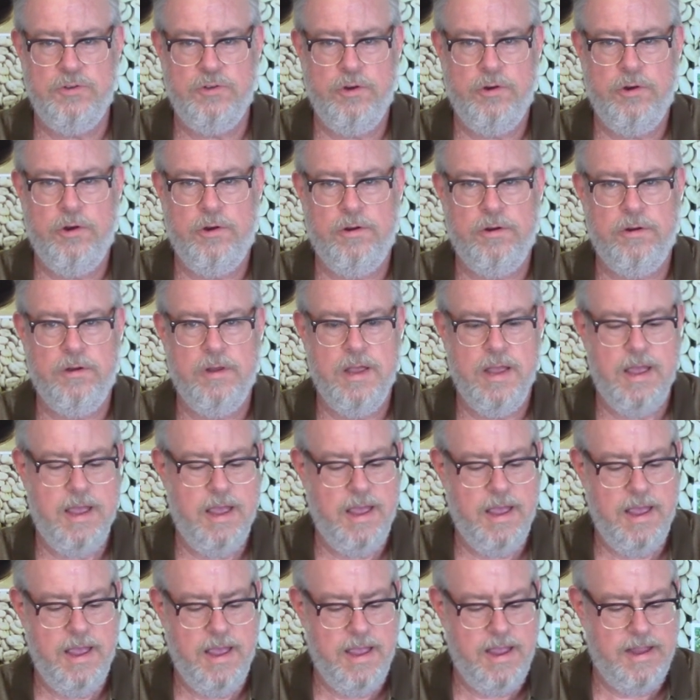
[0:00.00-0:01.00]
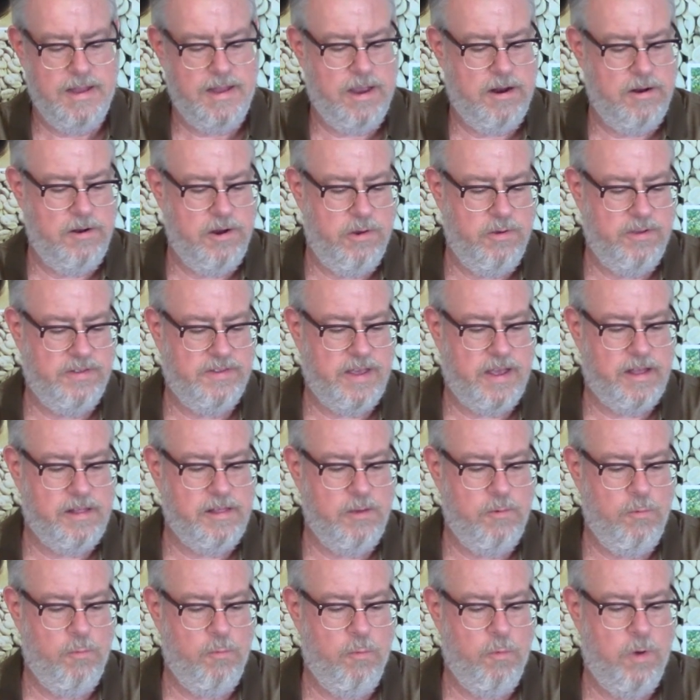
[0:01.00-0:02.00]
sugar. I don't know
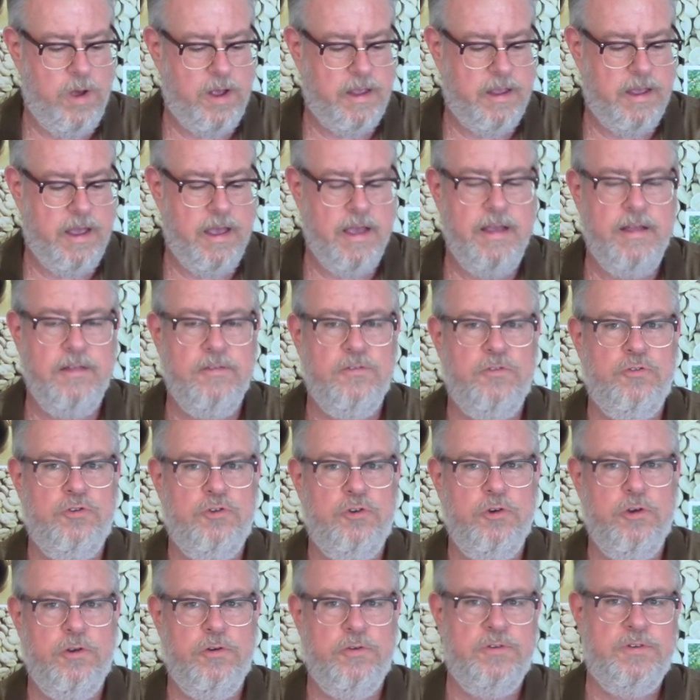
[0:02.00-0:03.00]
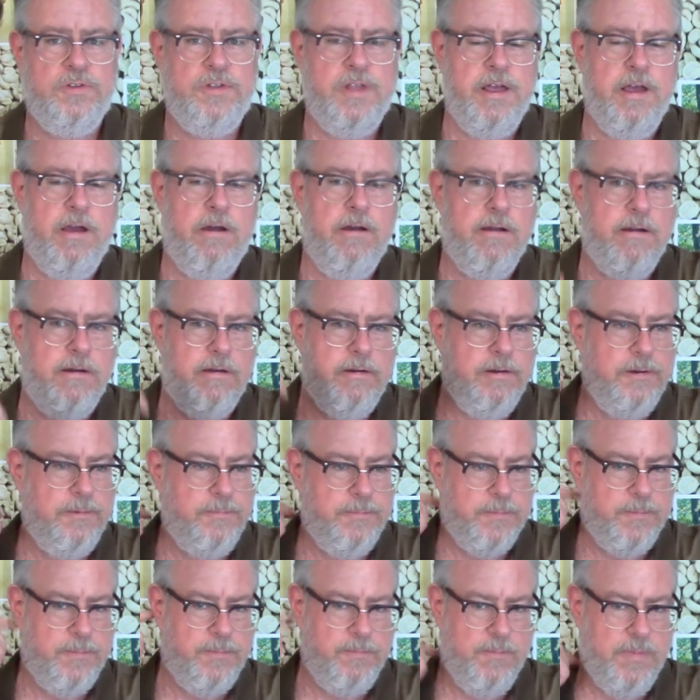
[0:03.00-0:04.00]
exactly what kinds of sugars they are,
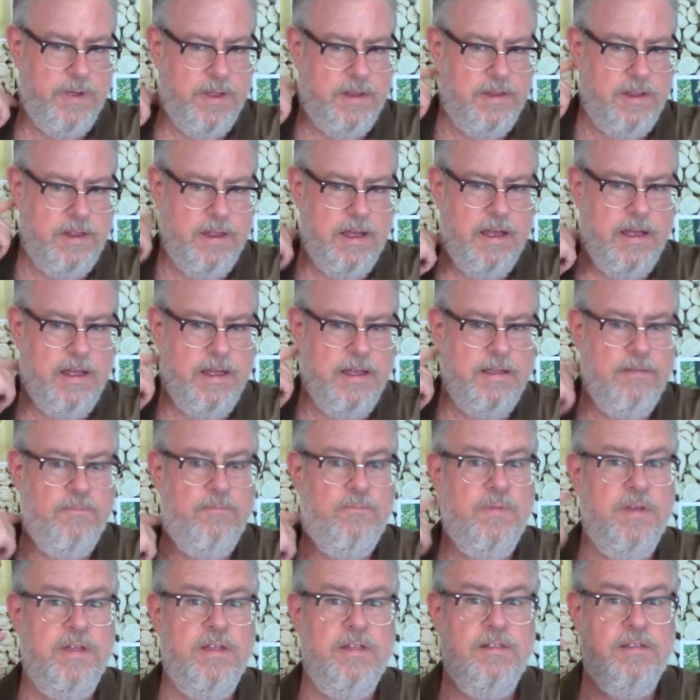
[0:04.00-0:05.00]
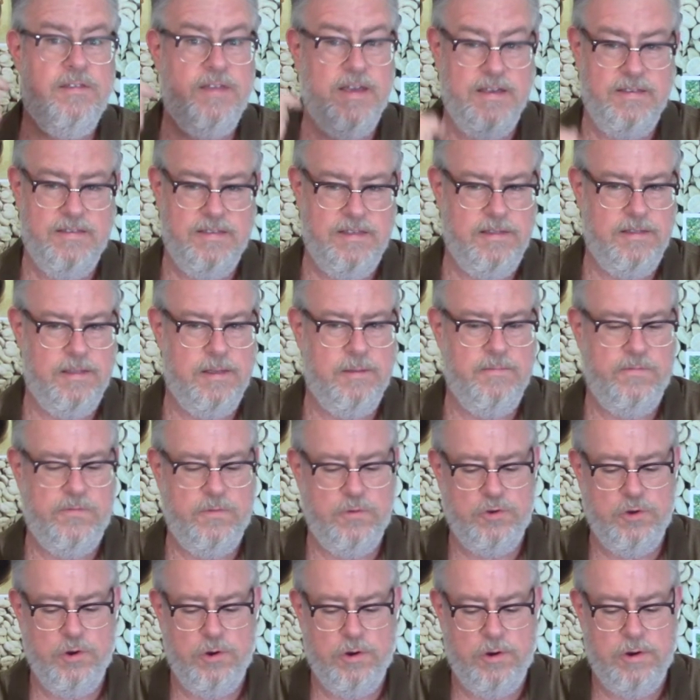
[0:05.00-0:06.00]
but I've been tasting them for
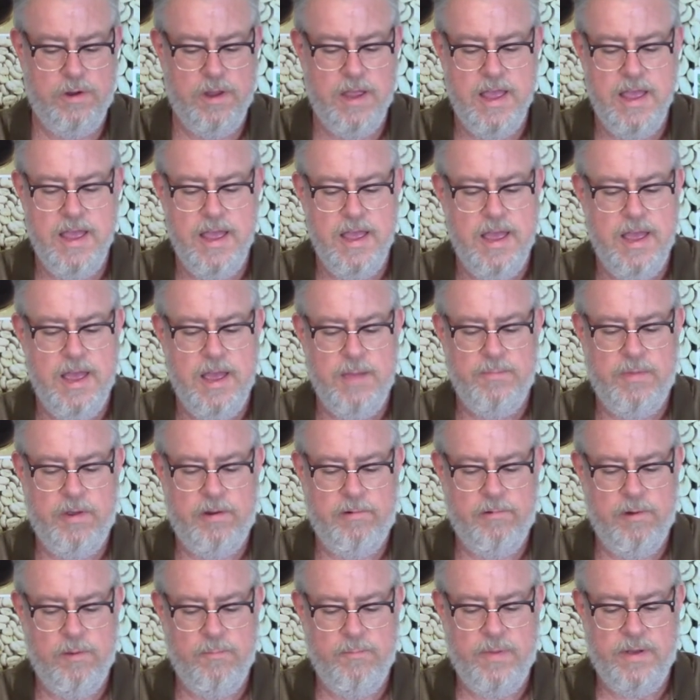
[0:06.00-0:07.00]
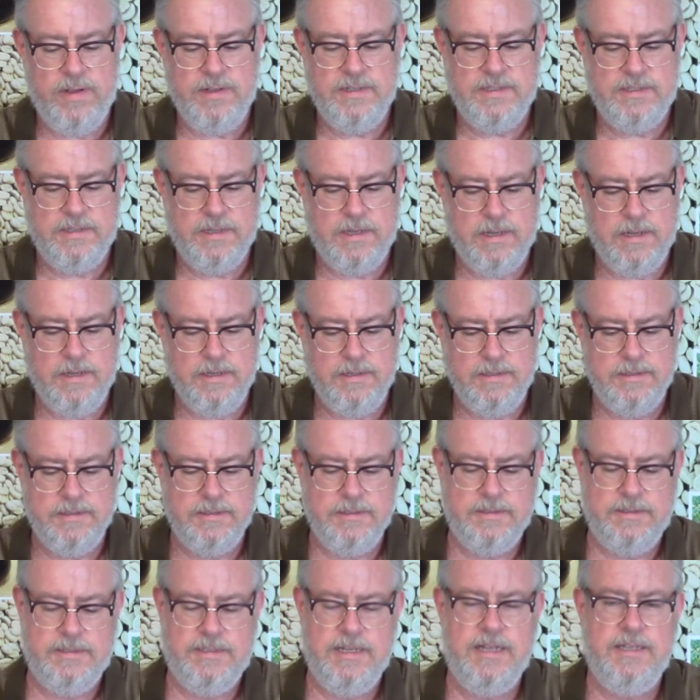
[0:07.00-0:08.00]
sure. But Robusta
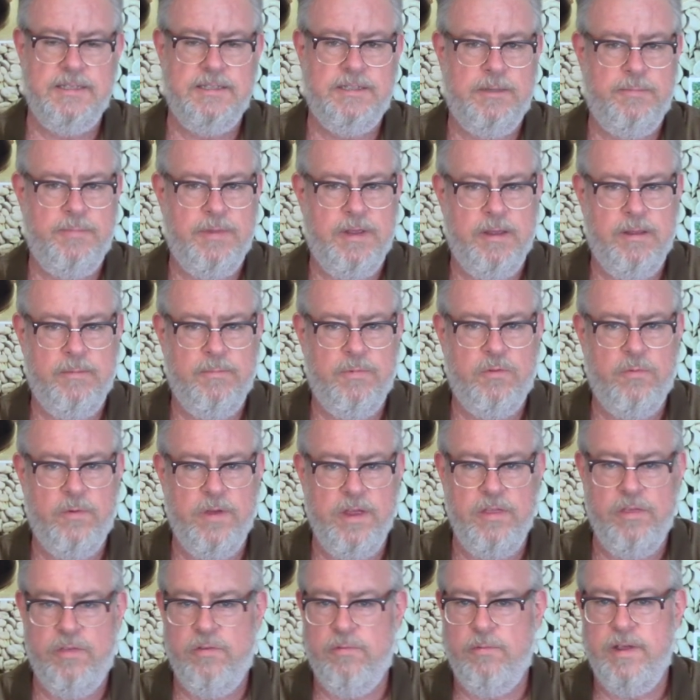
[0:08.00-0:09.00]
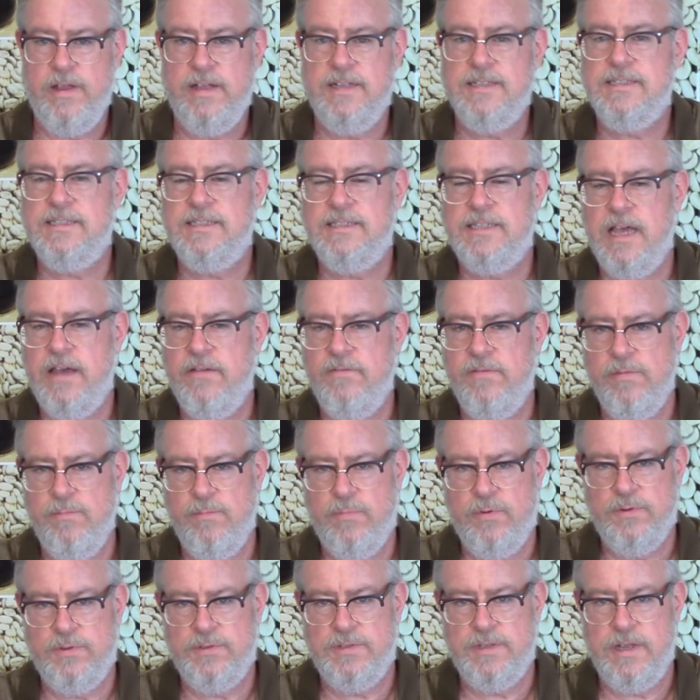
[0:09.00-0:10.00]
tends to be between 3 and
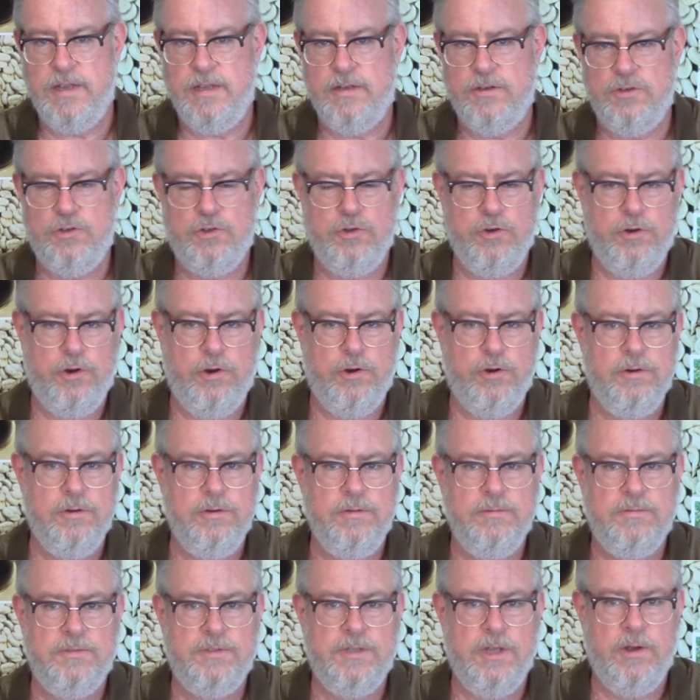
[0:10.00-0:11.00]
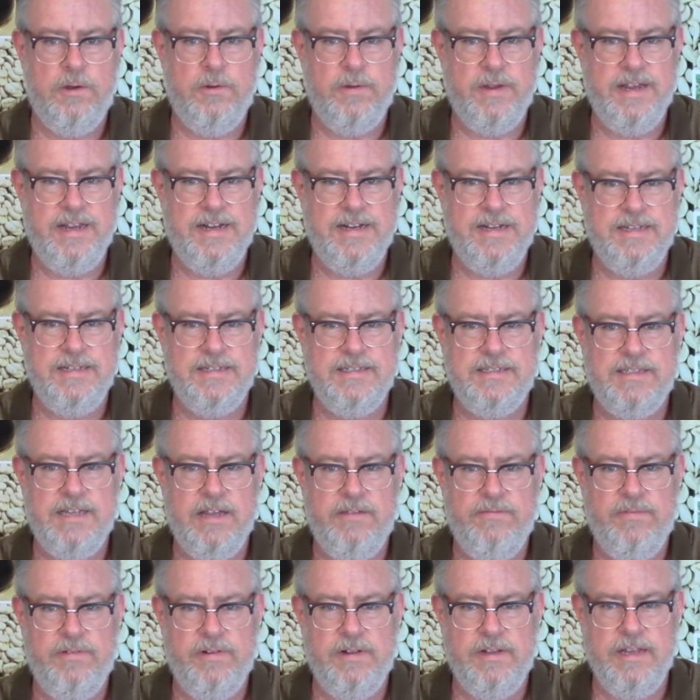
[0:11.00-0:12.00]
7% sugar, so it is
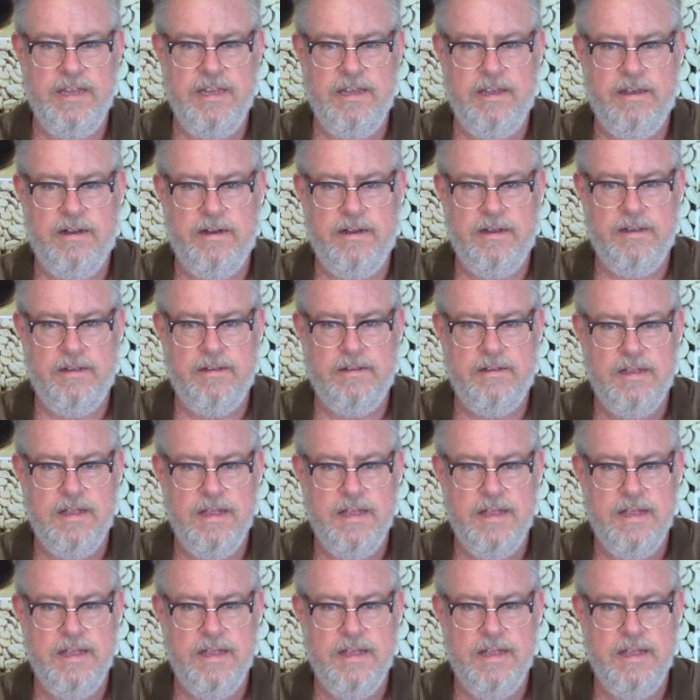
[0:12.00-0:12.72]
definitely going to,